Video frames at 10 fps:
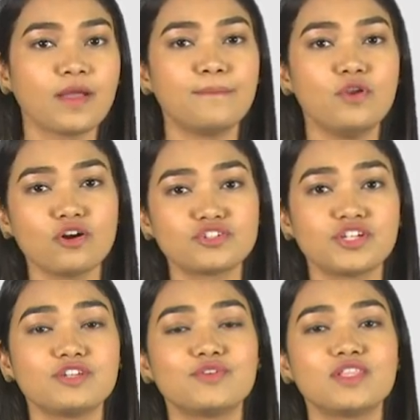
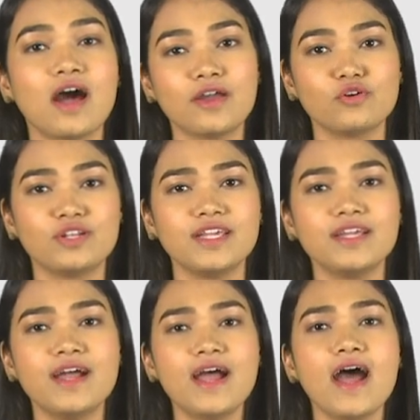Blockchain with IoT
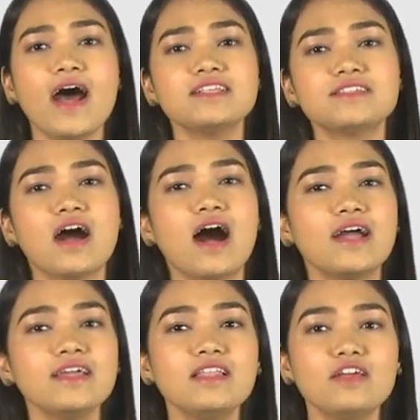has a
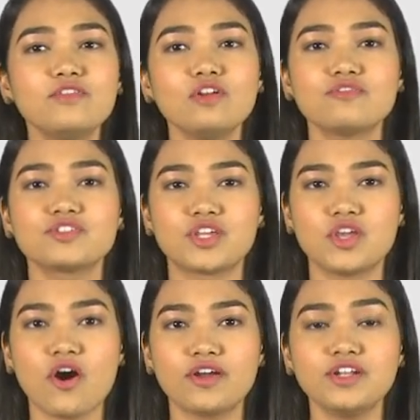higher level of
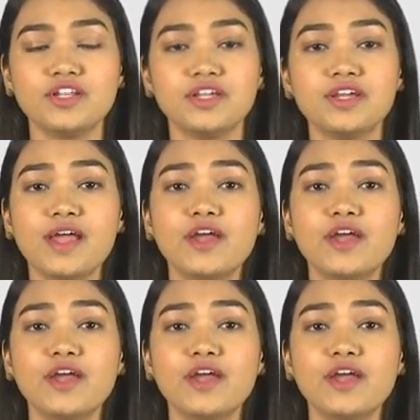security